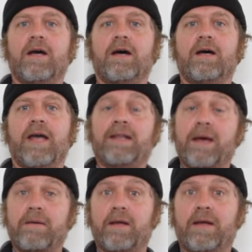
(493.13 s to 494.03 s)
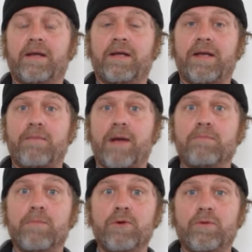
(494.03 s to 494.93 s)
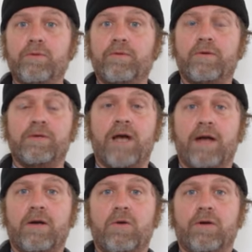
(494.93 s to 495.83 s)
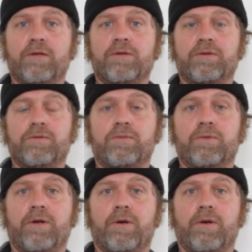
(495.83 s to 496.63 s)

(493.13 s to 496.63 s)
and that might move not according to